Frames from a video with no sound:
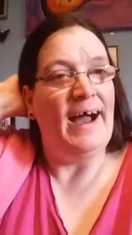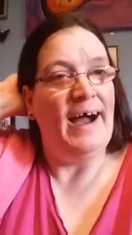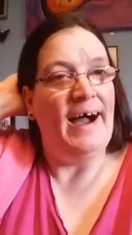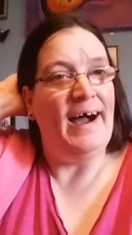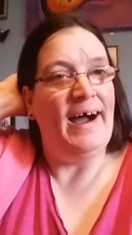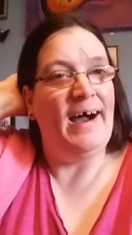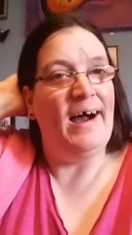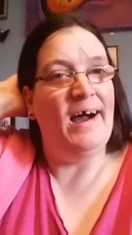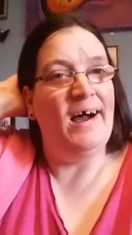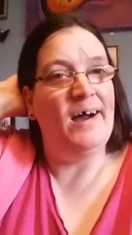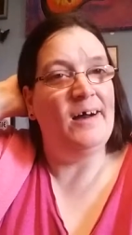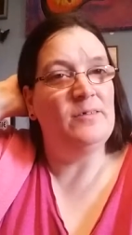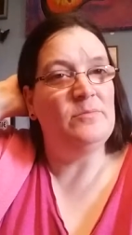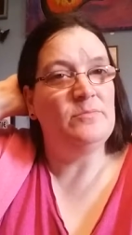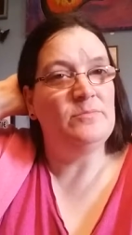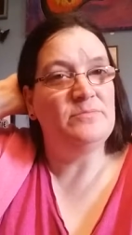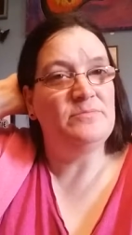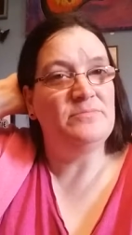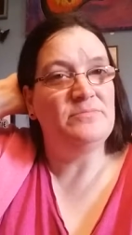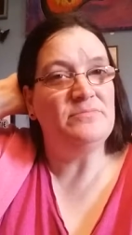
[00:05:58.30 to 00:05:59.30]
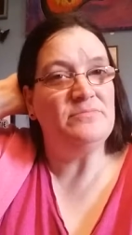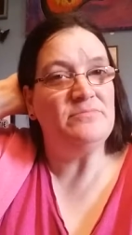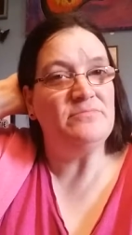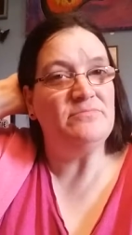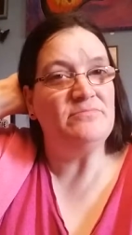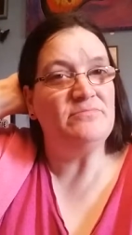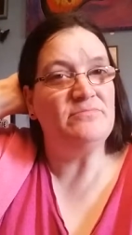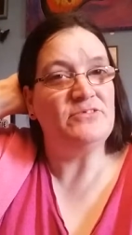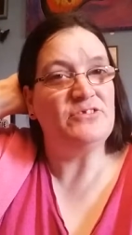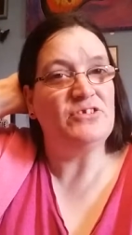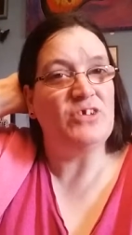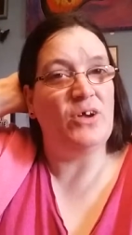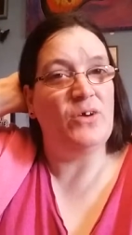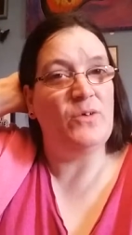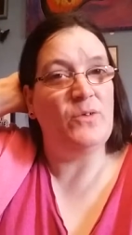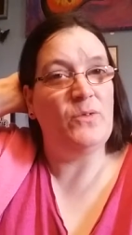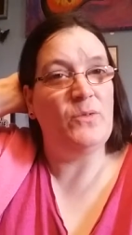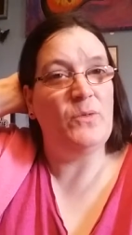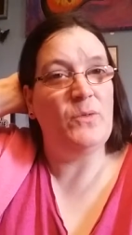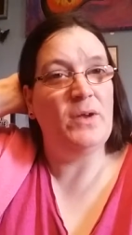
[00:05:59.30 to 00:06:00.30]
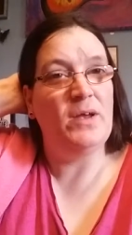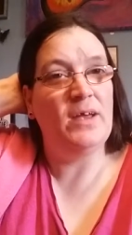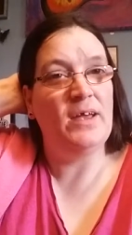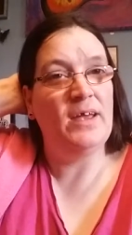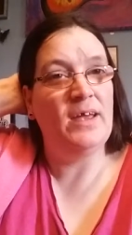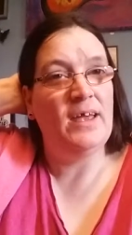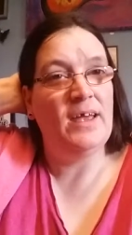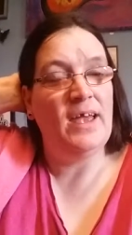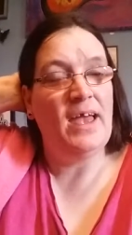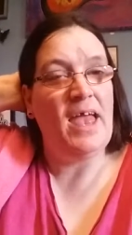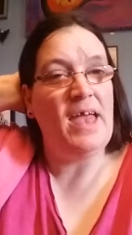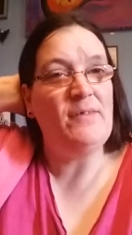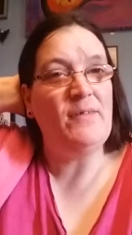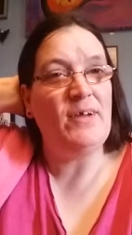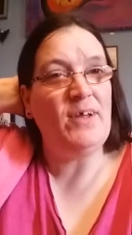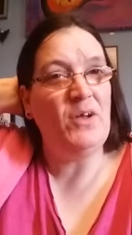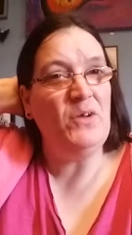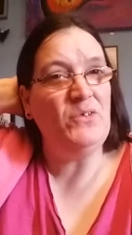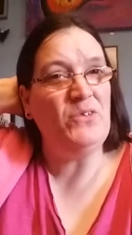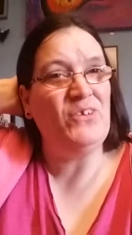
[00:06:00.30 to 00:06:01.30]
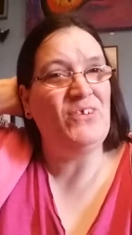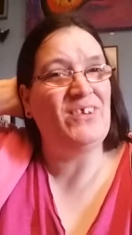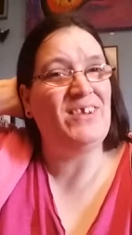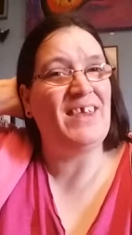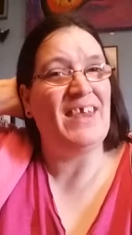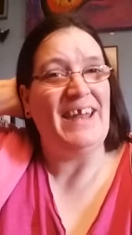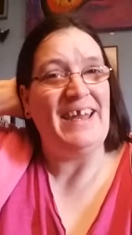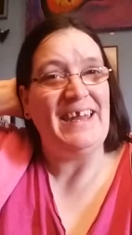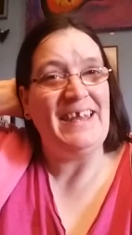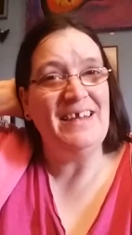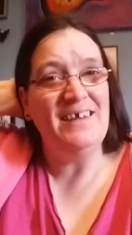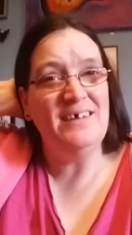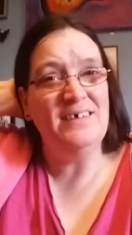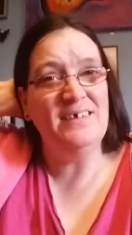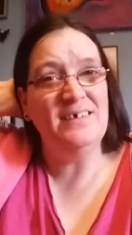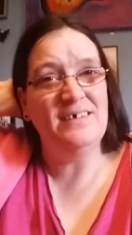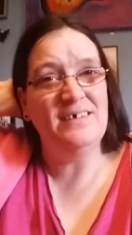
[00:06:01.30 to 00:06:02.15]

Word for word: Um, so if I go skinnier,